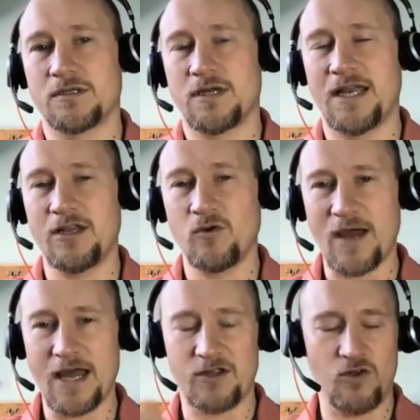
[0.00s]
And in your
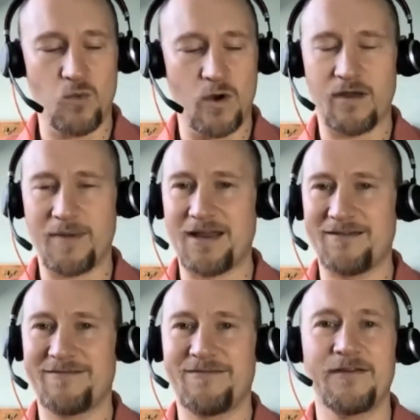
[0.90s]
head, you worry about
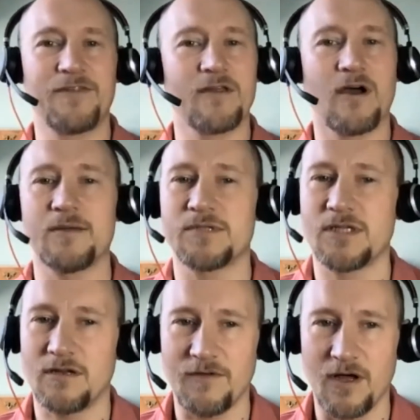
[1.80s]
it 50 times
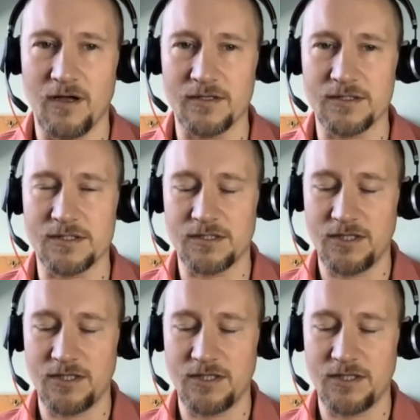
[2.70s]
in advance.